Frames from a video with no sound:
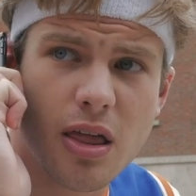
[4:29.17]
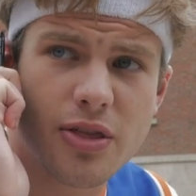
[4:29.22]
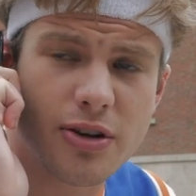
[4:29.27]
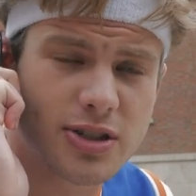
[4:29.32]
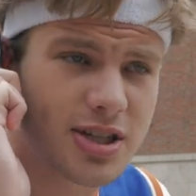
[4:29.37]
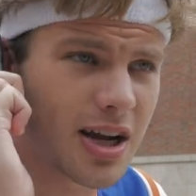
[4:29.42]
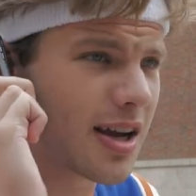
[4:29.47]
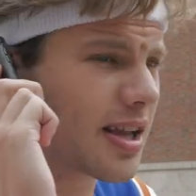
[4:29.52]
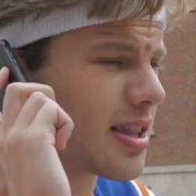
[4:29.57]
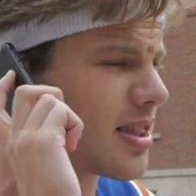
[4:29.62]

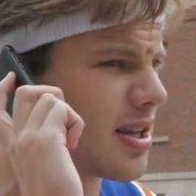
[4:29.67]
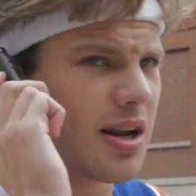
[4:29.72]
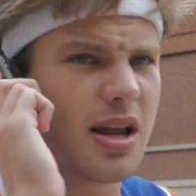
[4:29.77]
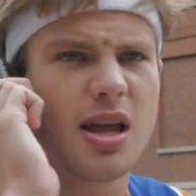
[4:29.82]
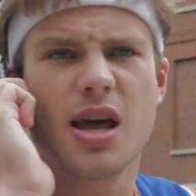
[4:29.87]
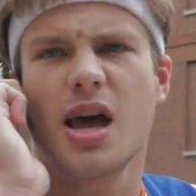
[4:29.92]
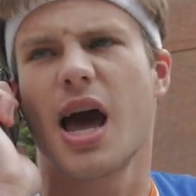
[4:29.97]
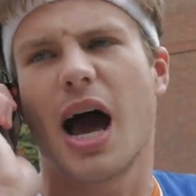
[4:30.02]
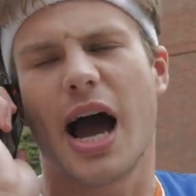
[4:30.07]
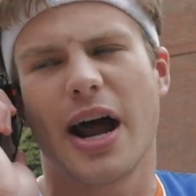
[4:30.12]
I
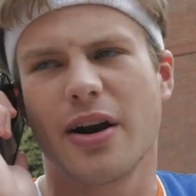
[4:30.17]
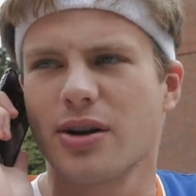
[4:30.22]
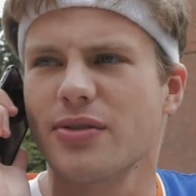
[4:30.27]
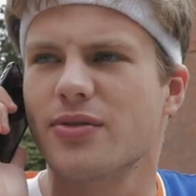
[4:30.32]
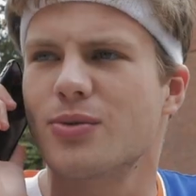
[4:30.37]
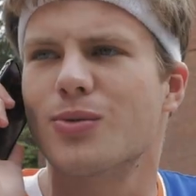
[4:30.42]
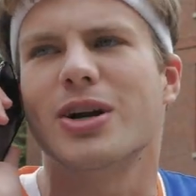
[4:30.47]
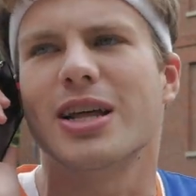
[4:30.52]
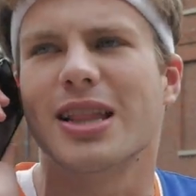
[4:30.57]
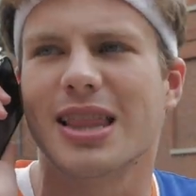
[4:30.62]
don't
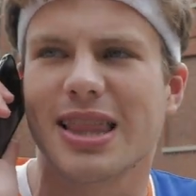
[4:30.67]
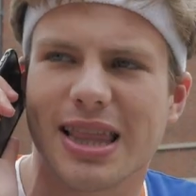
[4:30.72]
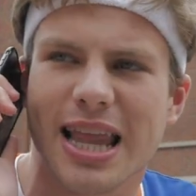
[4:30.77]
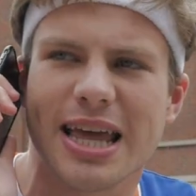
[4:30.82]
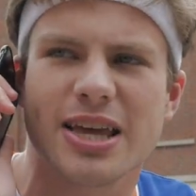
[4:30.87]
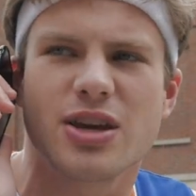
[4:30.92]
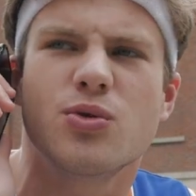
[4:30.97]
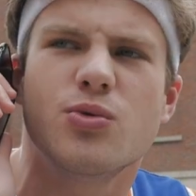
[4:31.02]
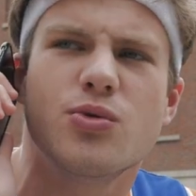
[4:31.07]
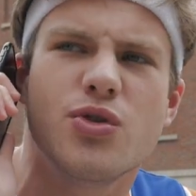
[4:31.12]
even want to
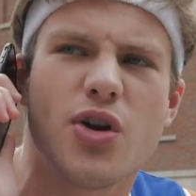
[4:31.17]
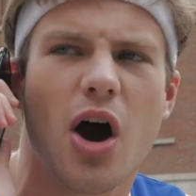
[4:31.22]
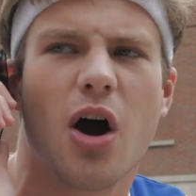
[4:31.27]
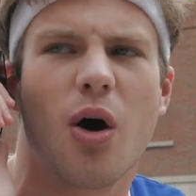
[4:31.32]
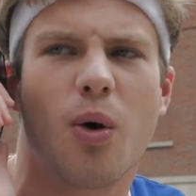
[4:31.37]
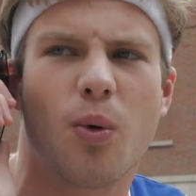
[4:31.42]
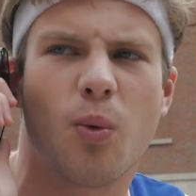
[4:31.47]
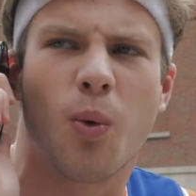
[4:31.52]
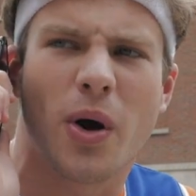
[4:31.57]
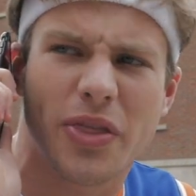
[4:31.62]
let you
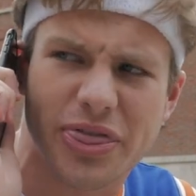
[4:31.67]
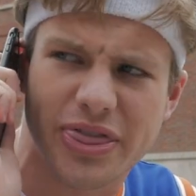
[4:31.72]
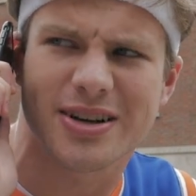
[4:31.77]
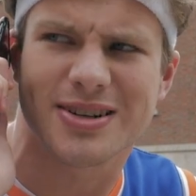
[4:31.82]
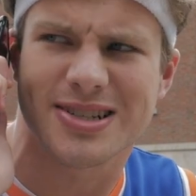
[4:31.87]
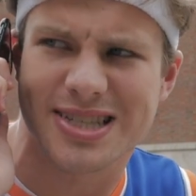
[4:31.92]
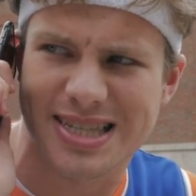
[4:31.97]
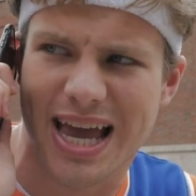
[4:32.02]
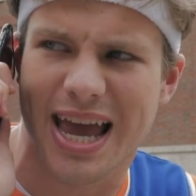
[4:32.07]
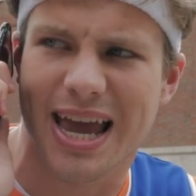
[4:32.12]
know what
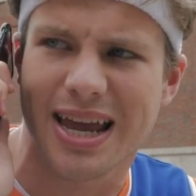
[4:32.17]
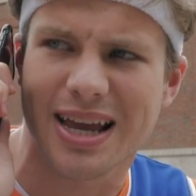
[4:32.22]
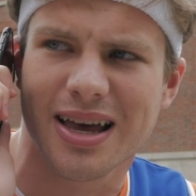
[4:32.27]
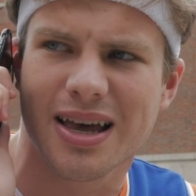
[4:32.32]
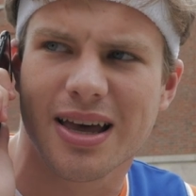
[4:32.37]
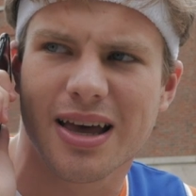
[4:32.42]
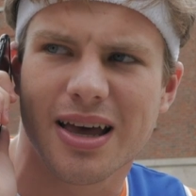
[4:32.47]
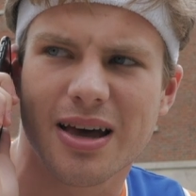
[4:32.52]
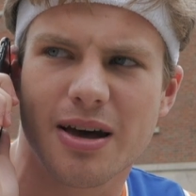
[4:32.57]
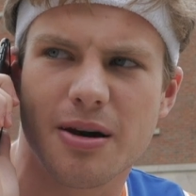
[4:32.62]
they're saying,
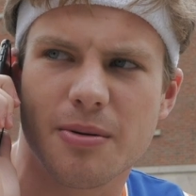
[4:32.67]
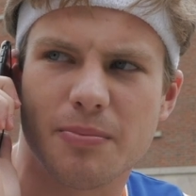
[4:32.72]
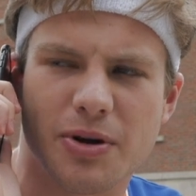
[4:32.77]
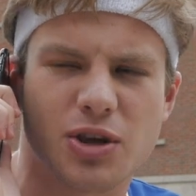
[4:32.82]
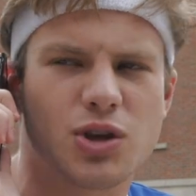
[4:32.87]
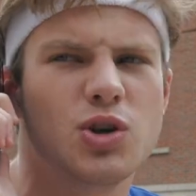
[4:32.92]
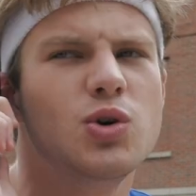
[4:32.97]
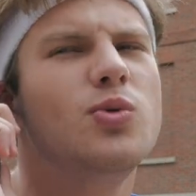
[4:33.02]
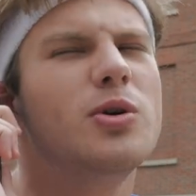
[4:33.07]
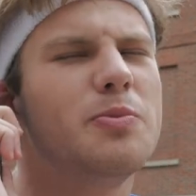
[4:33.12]
but
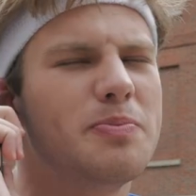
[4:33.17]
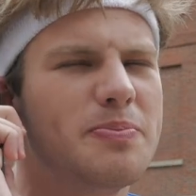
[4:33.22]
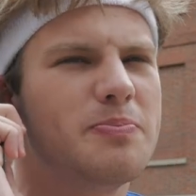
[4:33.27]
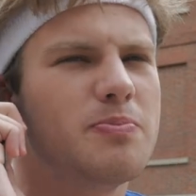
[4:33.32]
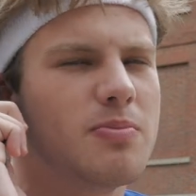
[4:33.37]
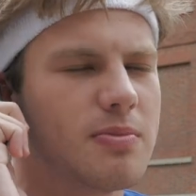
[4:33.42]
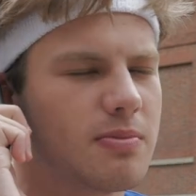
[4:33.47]
you would.